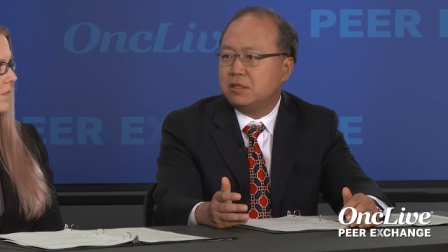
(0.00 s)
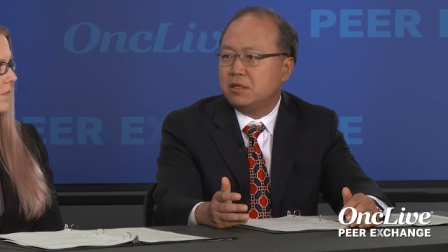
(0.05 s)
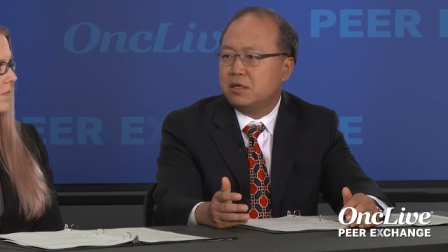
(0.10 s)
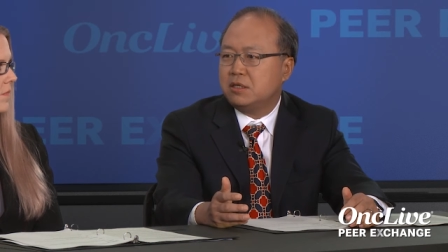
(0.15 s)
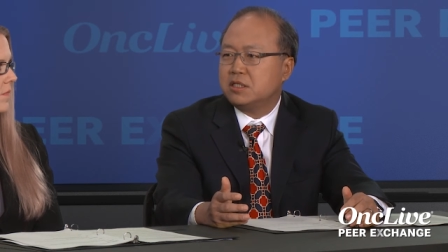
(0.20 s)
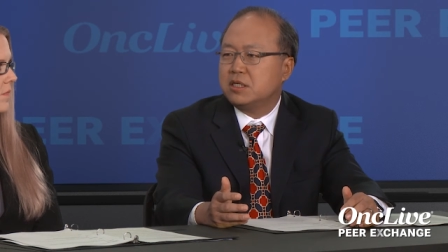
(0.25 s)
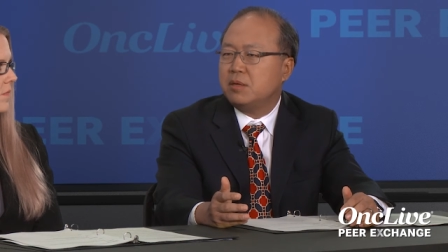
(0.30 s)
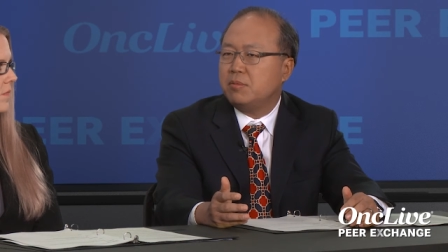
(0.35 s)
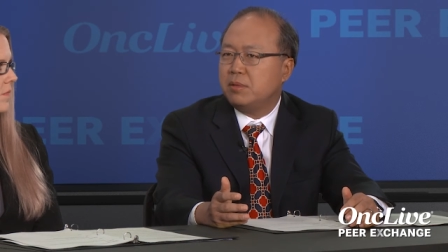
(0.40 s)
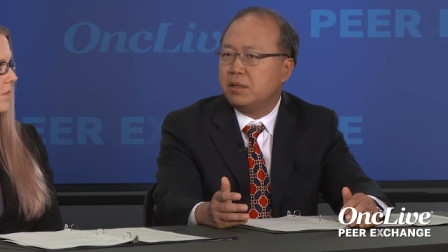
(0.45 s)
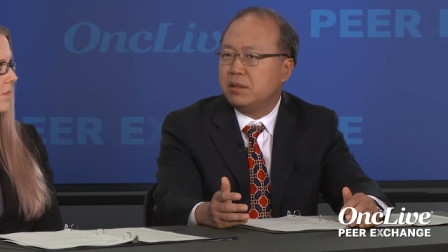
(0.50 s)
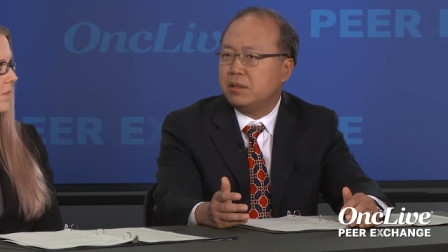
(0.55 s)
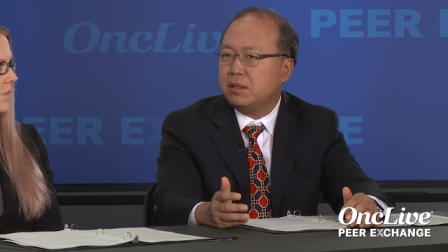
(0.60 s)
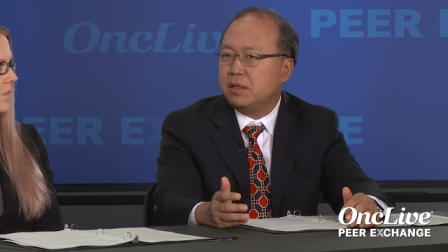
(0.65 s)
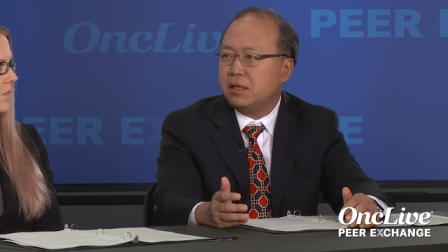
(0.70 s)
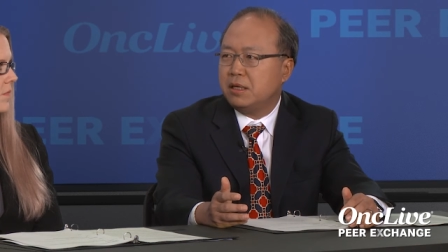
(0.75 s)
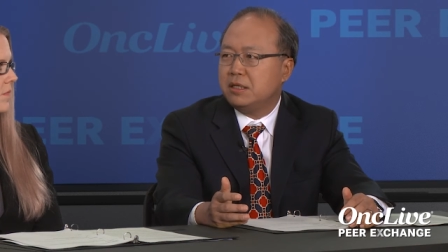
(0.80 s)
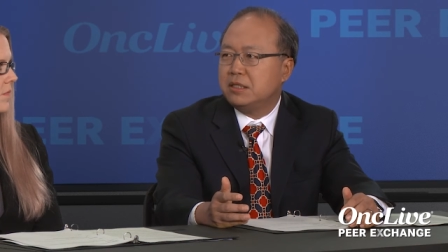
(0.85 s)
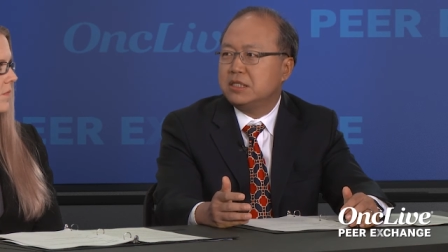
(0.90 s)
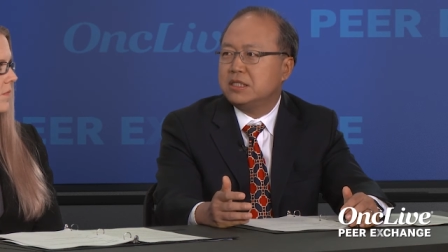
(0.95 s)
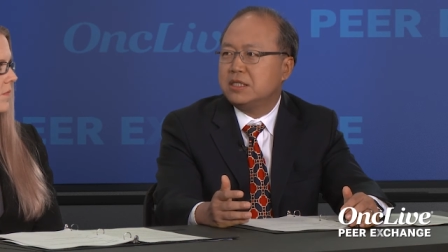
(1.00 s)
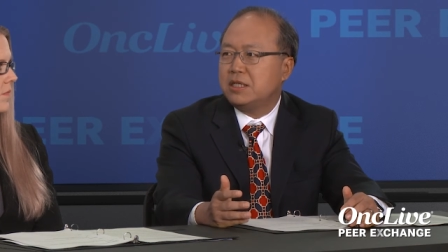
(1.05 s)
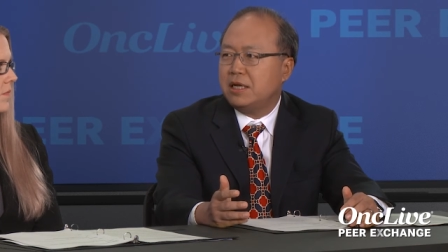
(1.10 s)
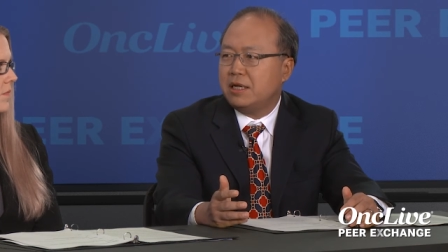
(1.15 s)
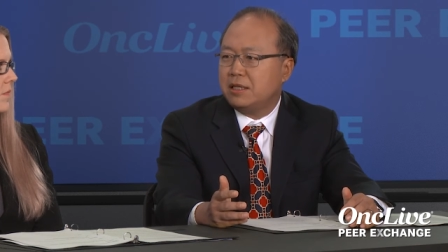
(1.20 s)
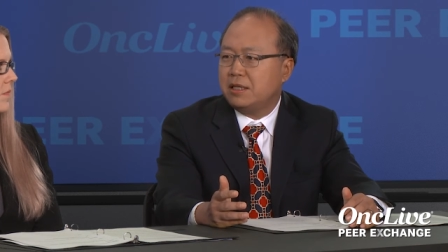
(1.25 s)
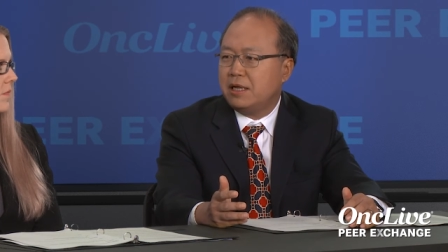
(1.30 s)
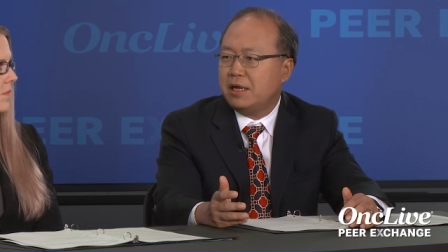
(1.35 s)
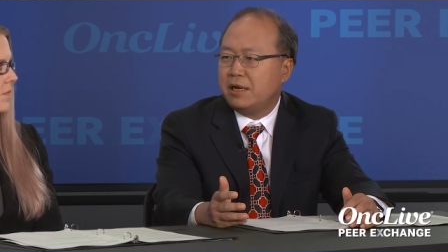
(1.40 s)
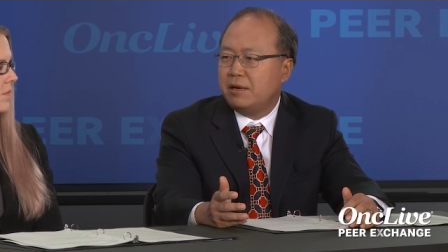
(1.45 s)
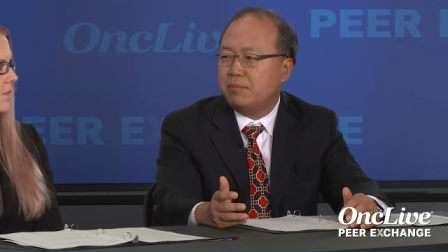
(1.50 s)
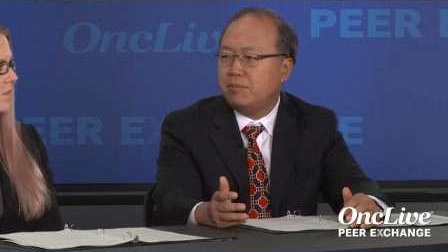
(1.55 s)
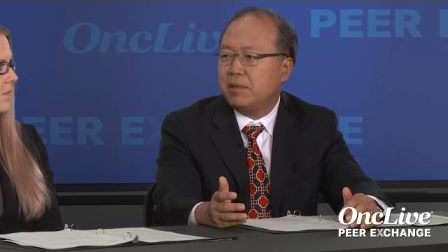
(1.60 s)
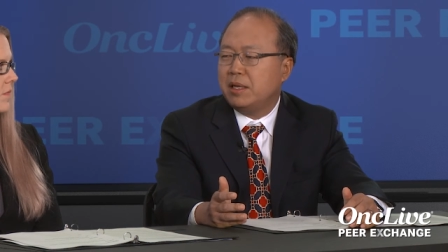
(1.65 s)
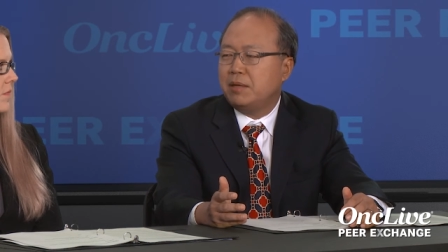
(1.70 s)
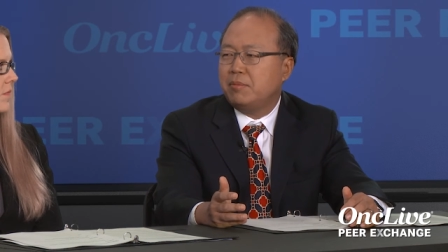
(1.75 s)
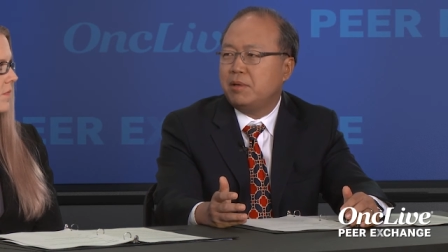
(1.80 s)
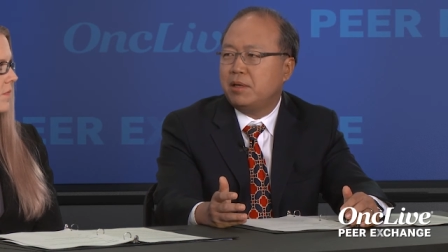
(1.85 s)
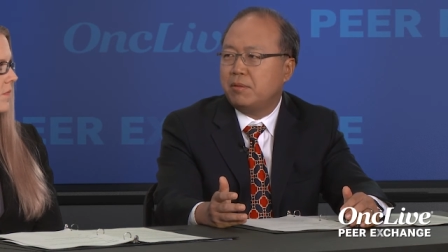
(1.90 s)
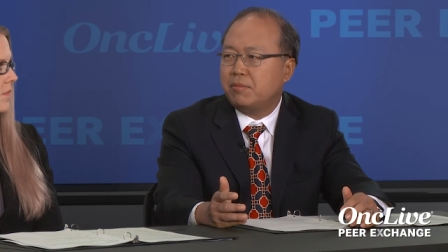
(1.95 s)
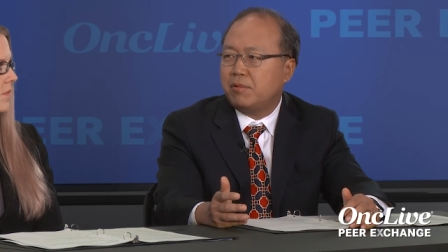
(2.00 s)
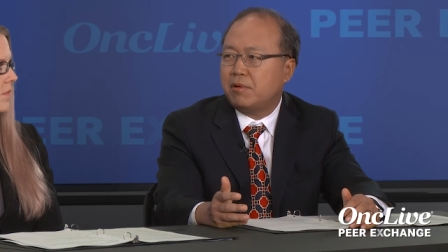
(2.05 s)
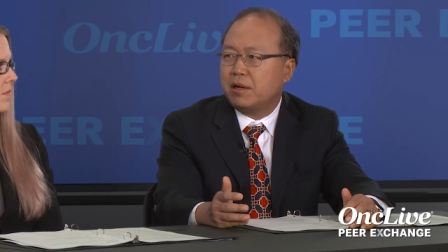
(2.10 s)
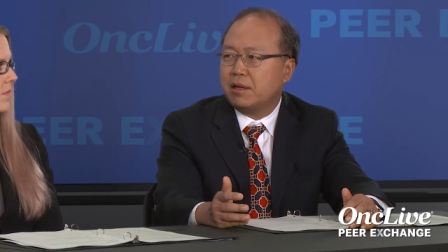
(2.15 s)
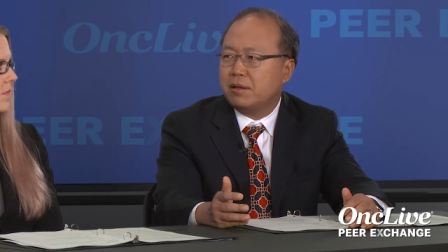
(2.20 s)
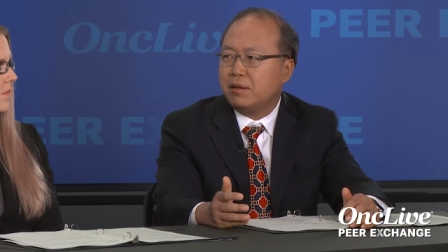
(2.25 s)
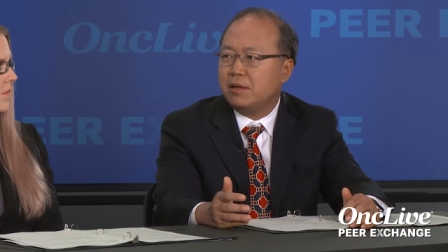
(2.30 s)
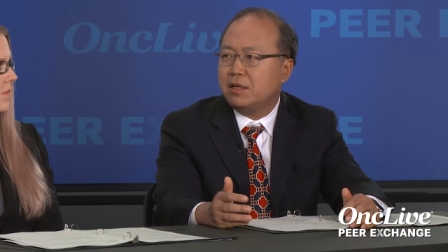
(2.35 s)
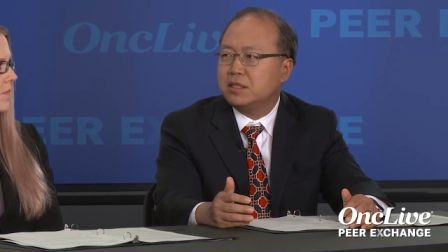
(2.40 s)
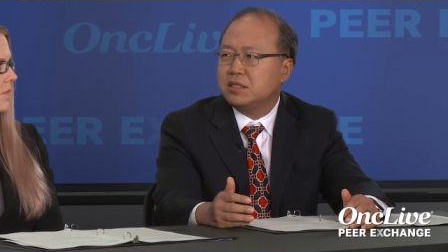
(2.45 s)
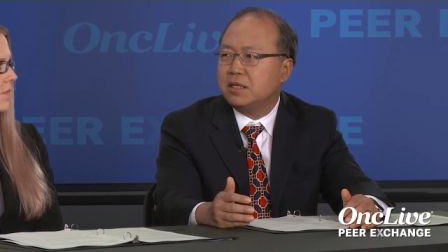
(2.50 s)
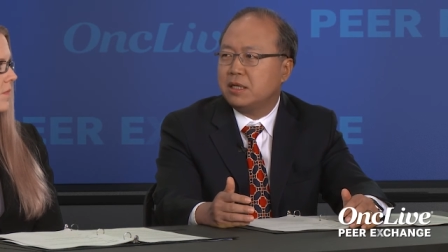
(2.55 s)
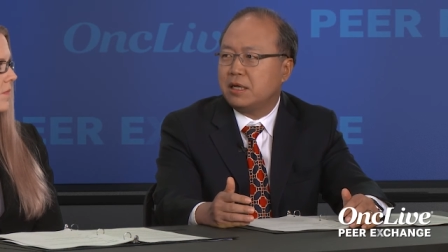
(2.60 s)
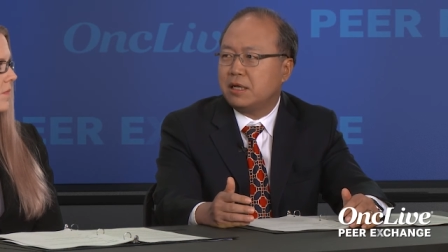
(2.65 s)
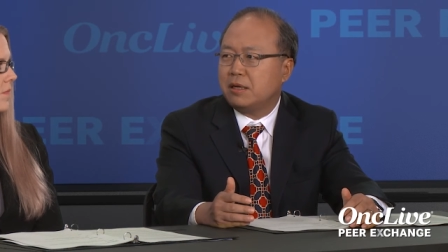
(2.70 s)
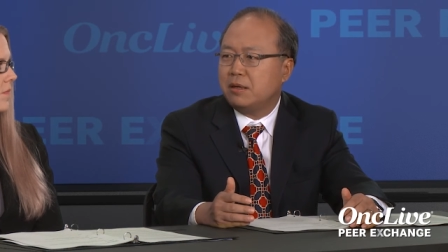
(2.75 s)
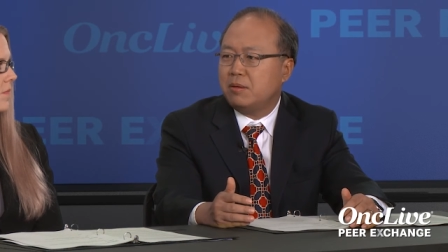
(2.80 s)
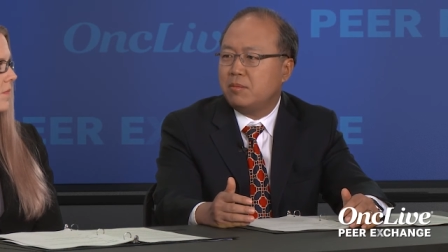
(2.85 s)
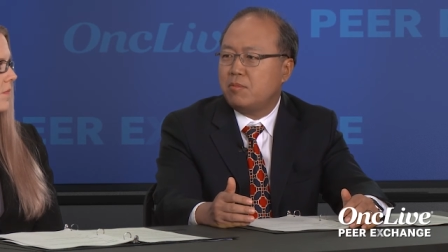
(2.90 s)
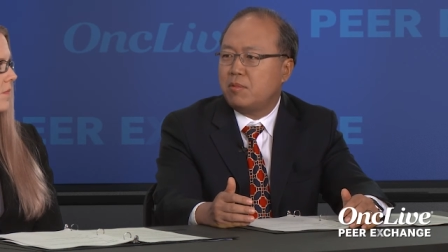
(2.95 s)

There are some hints that that may be a prognostic uh,